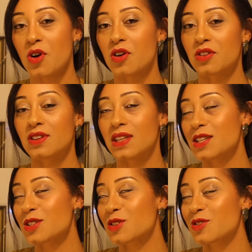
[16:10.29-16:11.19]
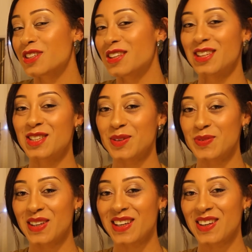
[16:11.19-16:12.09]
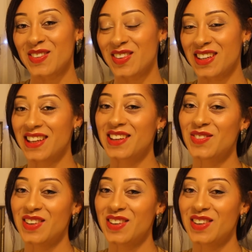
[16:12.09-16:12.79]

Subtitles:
on this or another topic really,